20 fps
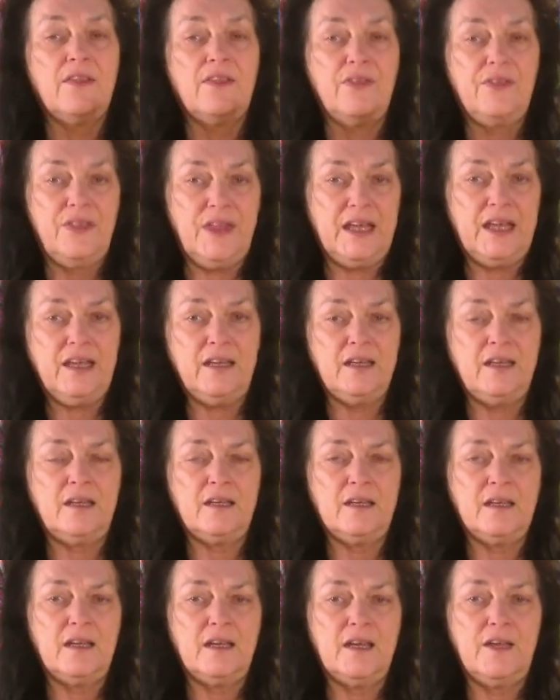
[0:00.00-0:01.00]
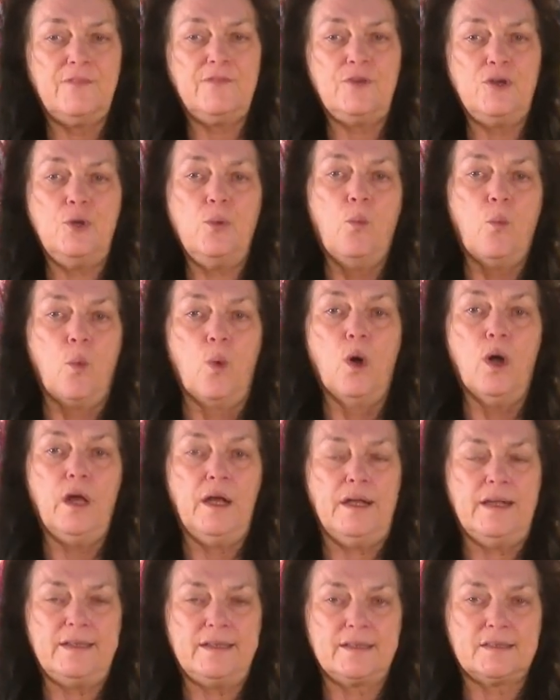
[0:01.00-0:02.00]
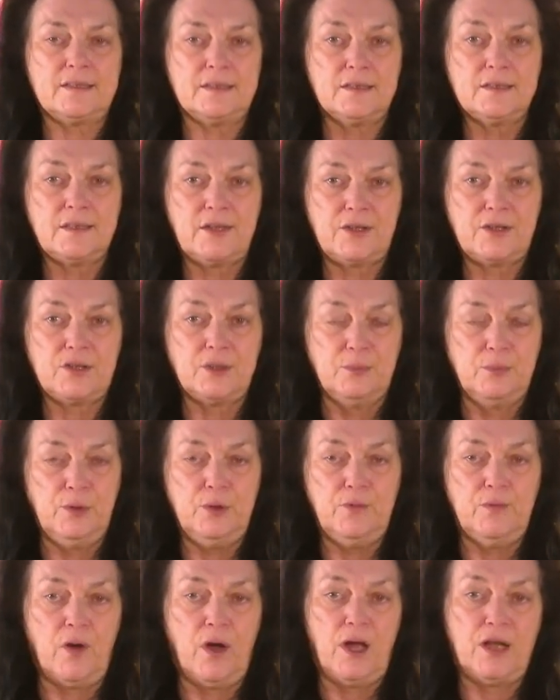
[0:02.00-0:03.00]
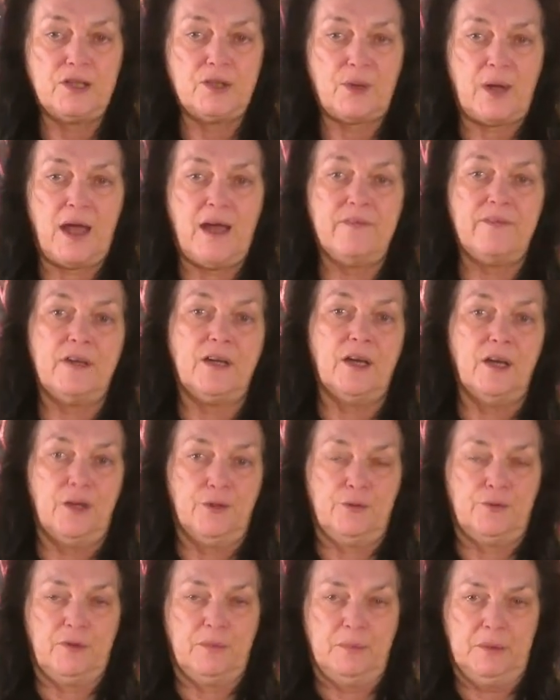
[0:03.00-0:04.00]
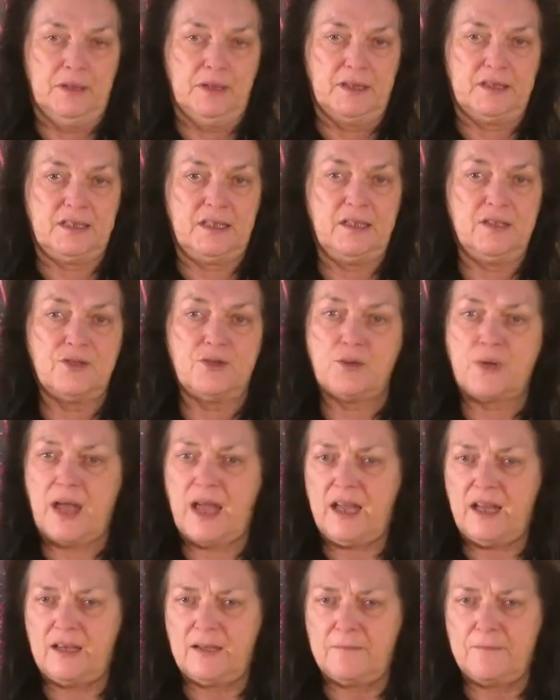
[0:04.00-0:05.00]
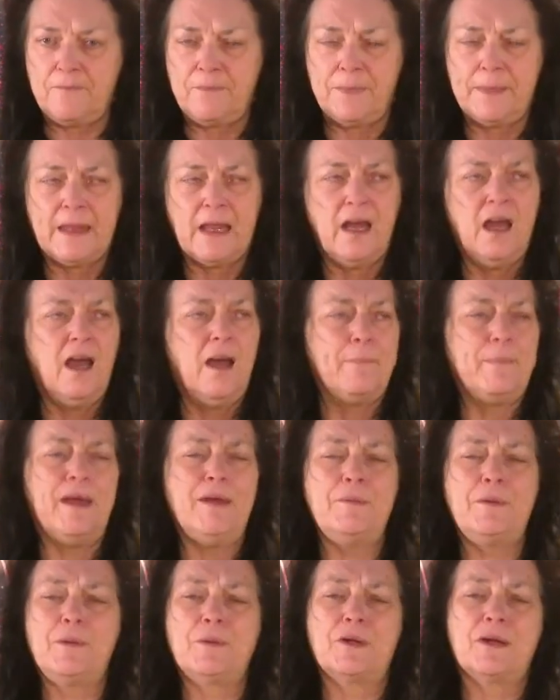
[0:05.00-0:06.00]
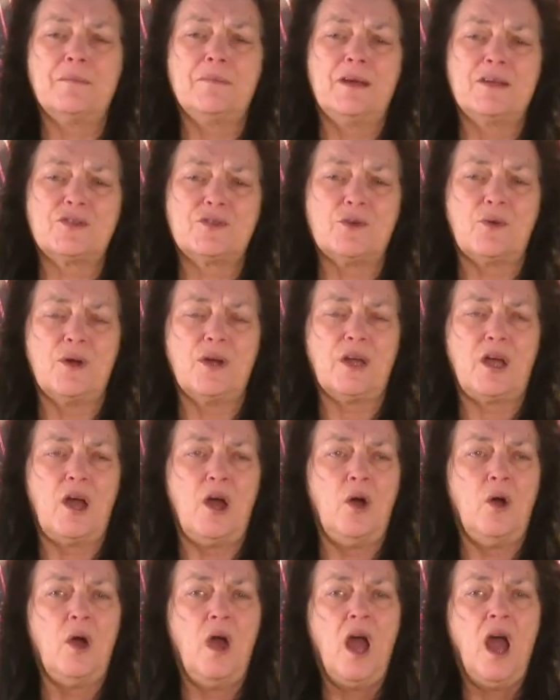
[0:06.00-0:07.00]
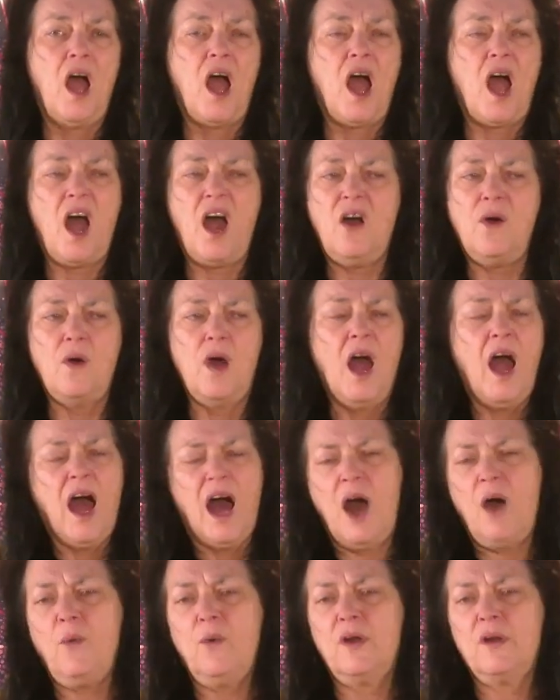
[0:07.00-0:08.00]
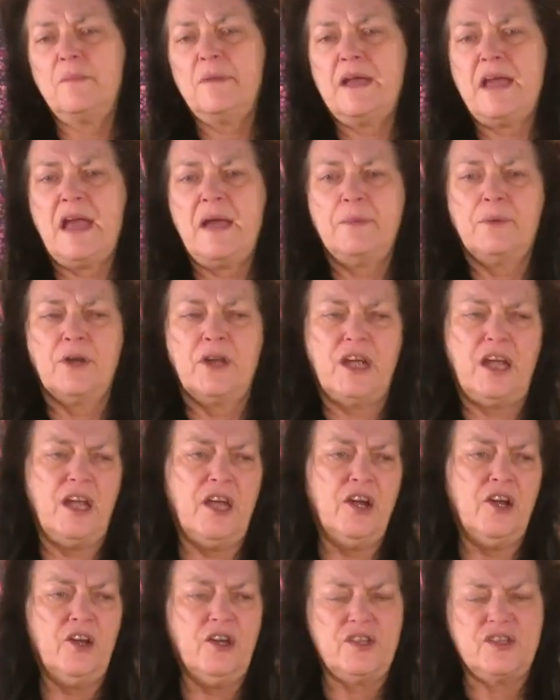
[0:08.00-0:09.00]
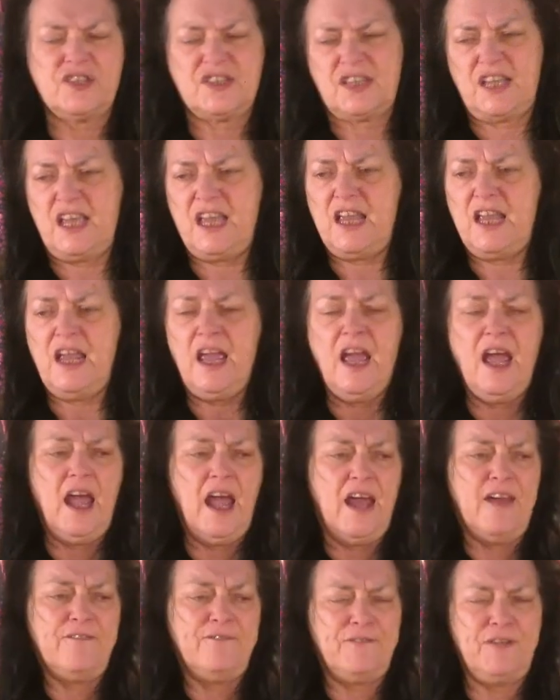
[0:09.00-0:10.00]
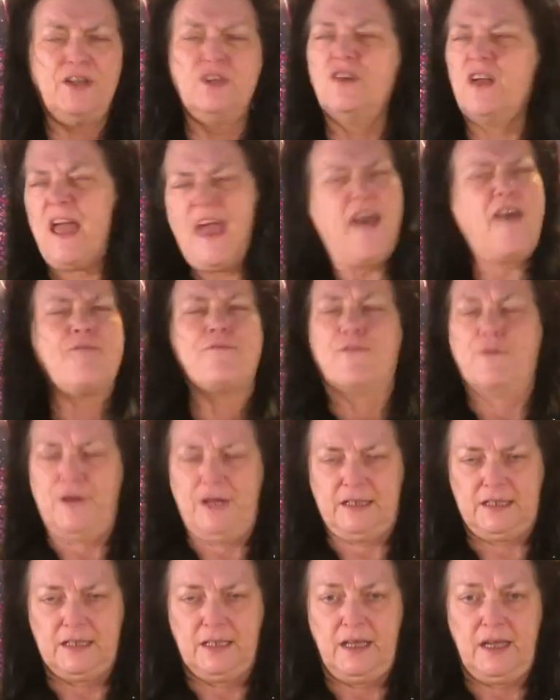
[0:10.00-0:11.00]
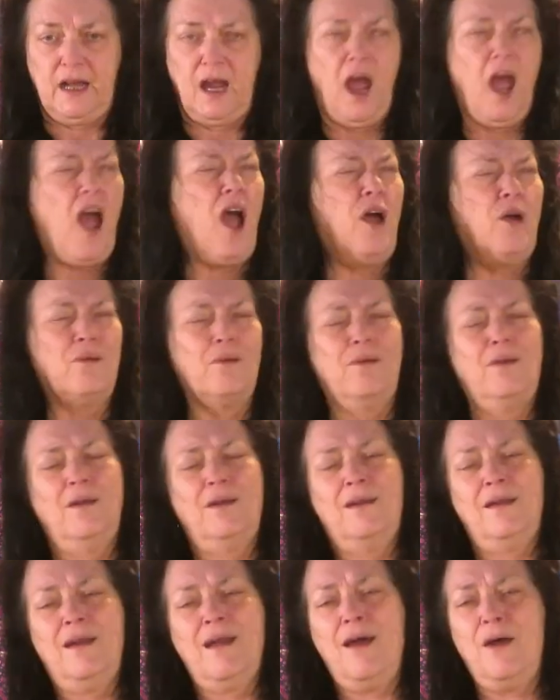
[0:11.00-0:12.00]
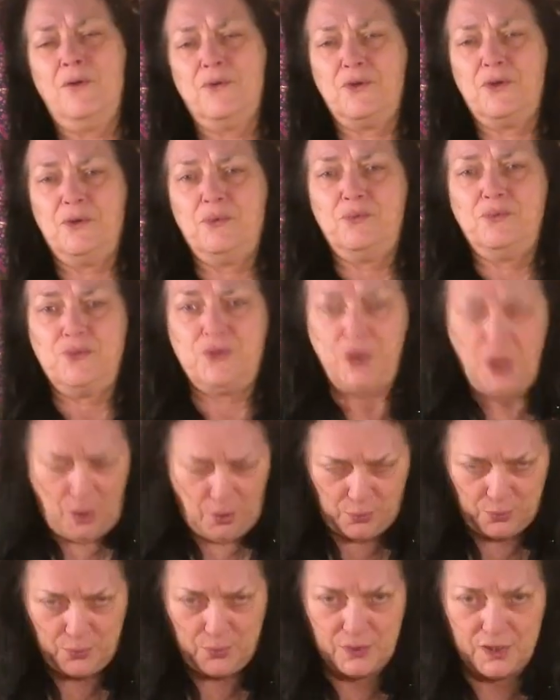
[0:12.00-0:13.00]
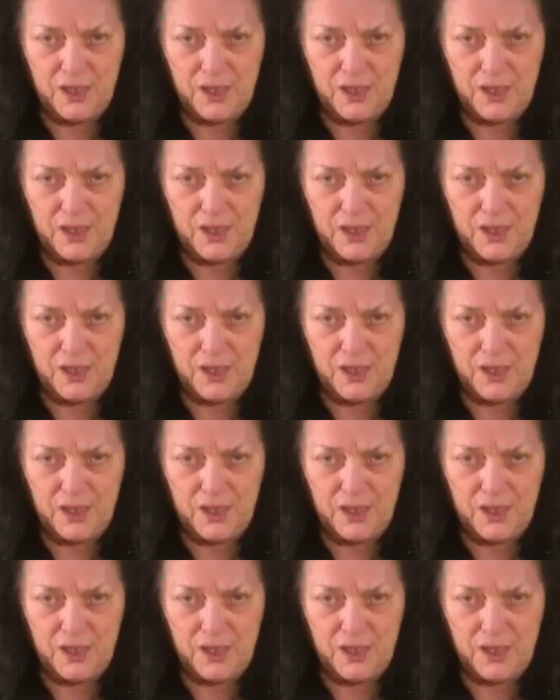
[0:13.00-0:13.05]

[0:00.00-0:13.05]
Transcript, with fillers: Then, if you want to move on to having other abilities, you can. I mean, I have people come to my store and go, I, I want to be able to hear and see and feel everything. Oh, no, you don't.